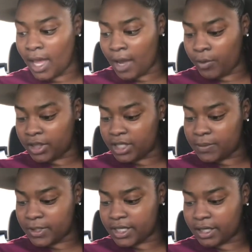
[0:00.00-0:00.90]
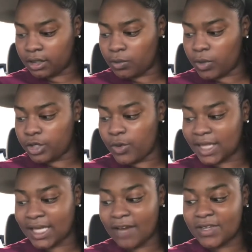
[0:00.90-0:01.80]
And with this particular one, you
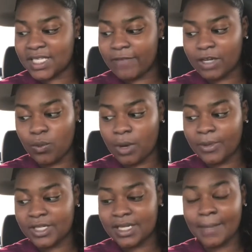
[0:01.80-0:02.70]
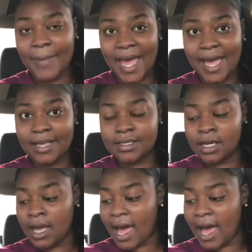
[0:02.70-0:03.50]
have to have a 71% to pass.